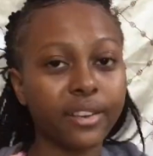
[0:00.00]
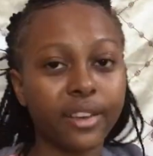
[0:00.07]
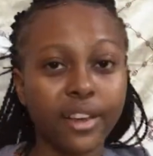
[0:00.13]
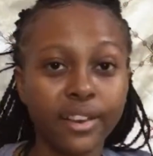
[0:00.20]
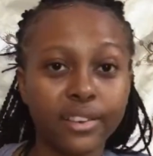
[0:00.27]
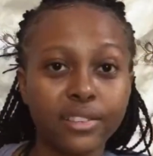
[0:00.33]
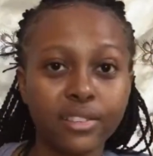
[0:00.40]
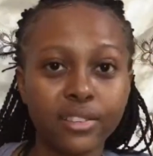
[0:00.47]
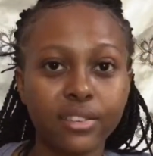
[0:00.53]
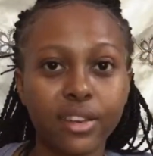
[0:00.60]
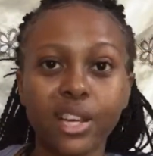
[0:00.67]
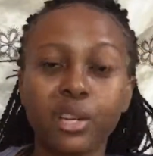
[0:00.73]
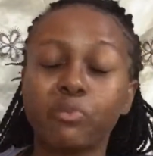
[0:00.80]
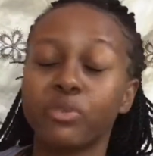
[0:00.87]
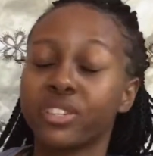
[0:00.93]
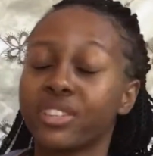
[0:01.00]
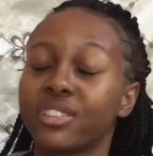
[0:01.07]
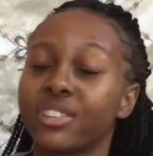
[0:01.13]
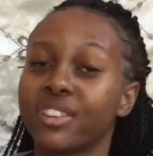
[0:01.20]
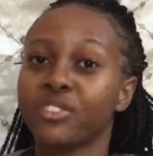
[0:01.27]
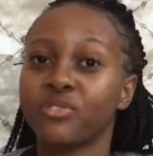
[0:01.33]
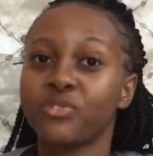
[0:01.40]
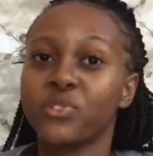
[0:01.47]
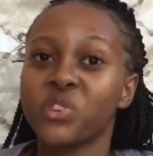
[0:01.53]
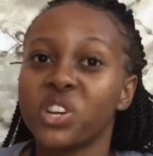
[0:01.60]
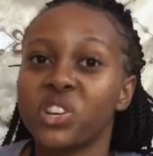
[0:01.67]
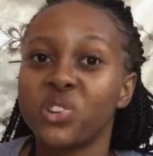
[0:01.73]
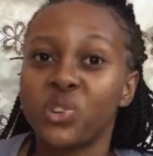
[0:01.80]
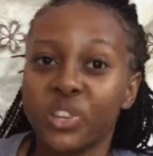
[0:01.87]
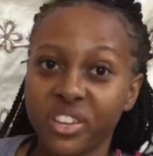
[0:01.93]
guys, I must say, if you
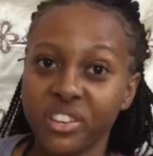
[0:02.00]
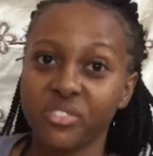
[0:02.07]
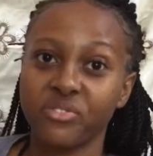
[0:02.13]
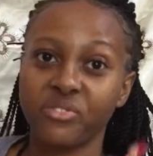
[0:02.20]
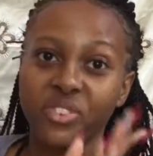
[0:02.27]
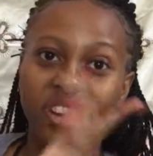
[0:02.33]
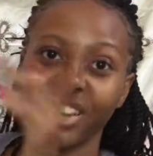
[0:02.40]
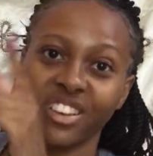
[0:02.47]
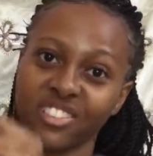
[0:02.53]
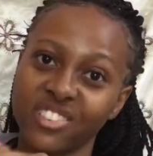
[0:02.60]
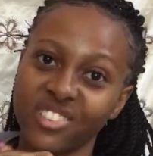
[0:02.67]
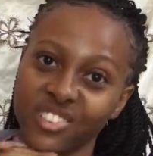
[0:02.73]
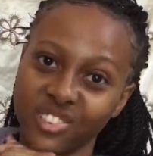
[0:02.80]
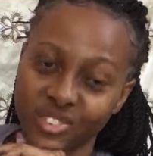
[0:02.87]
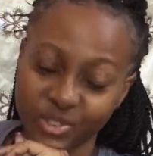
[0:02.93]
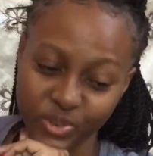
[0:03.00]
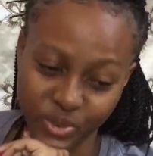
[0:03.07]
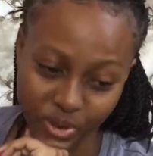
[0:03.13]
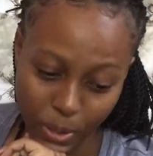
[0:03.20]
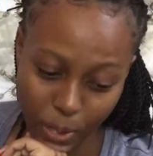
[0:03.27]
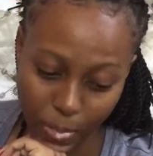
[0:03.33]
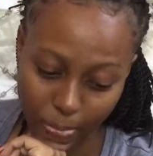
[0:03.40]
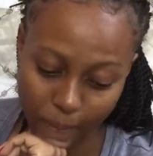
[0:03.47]
are looking for edge control